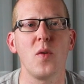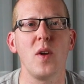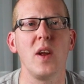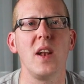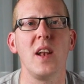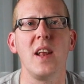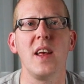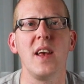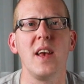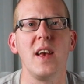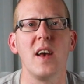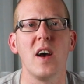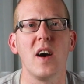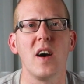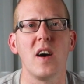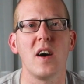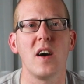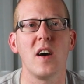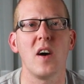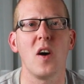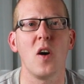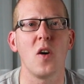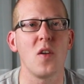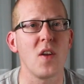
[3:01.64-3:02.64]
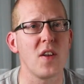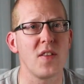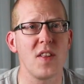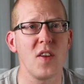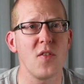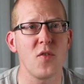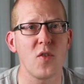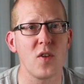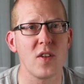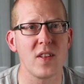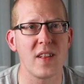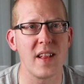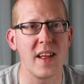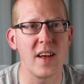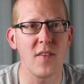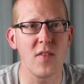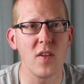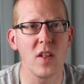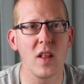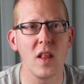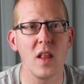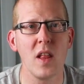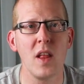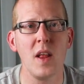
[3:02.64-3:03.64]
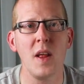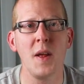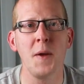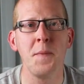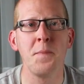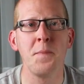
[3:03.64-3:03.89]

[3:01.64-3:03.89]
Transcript: really on a different level.